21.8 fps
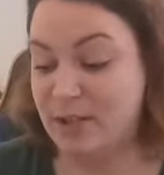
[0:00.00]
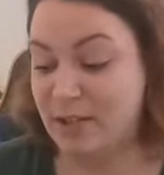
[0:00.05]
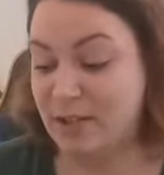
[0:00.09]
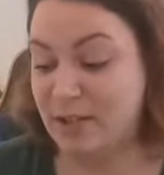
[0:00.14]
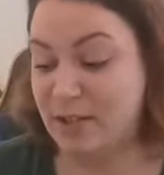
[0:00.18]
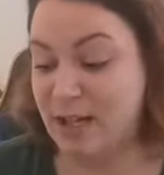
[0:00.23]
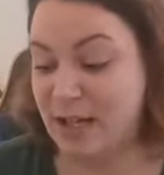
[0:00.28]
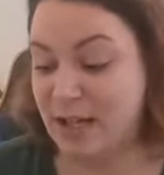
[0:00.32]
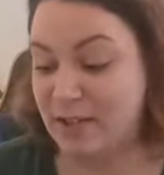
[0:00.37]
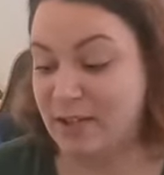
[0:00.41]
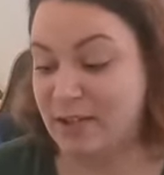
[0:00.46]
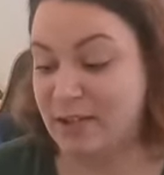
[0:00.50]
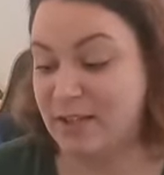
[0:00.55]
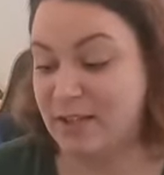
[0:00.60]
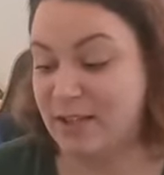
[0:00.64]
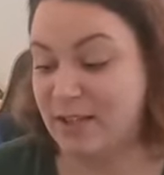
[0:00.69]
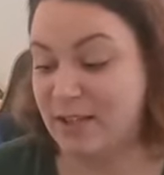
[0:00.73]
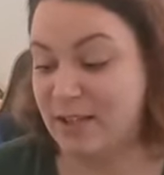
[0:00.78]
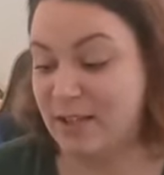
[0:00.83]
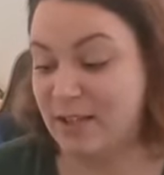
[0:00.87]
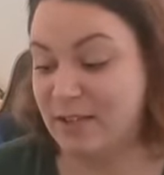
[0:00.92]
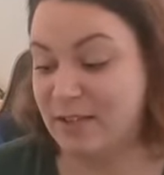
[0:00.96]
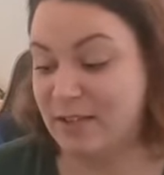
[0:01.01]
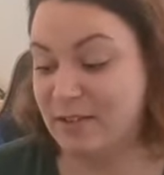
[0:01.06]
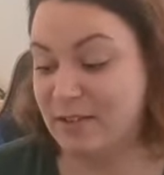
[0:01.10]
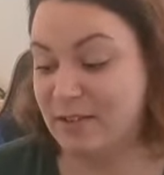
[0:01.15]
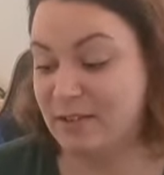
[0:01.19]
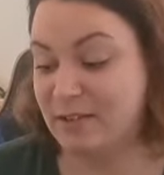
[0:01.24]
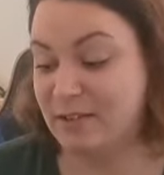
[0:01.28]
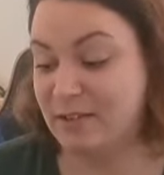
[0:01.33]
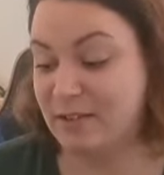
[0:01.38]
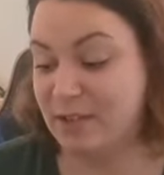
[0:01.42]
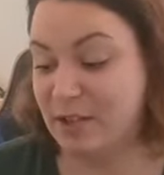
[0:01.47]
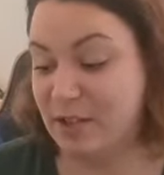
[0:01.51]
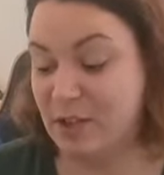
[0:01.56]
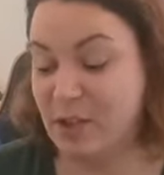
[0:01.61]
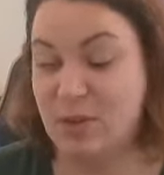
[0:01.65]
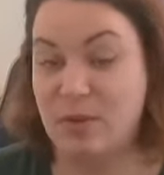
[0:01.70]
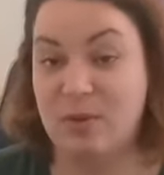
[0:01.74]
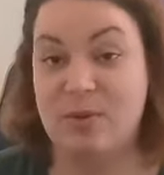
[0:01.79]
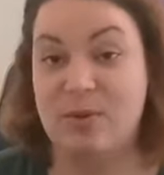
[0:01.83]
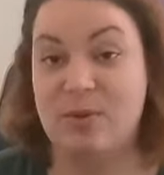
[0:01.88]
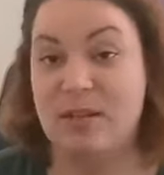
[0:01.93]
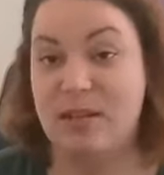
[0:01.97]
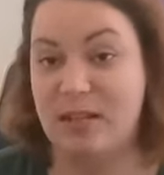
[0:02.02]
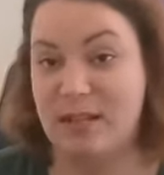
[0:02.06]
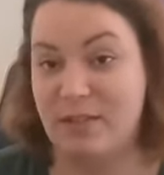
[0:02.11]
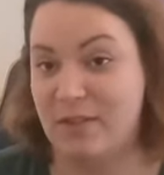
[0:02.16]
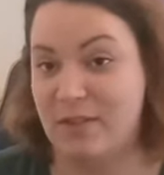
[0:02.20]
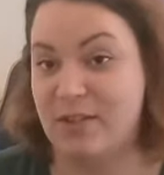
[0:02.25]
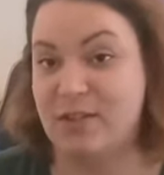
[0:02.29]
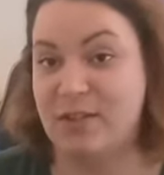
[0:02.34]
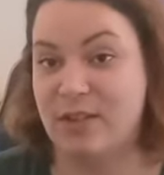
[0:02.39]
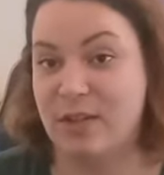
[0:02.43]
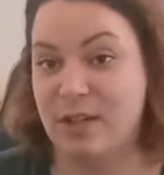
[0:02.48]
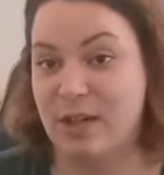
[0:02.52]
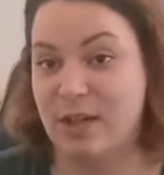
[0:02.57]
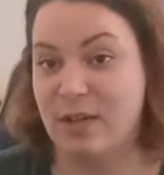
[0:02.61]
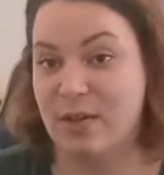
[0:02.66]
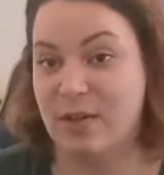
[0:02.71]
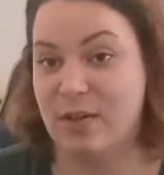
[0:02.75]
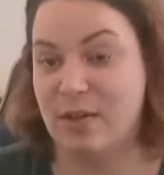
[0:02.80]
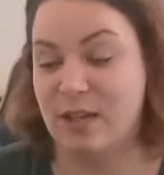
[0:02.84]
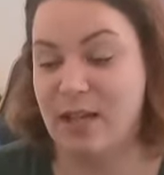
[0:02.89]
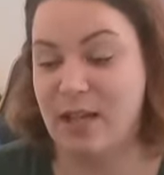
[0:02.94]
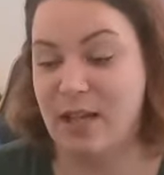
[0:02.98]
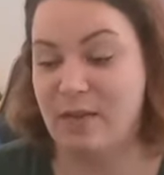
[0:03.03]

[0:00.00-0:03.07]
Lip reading: suggest you give this a go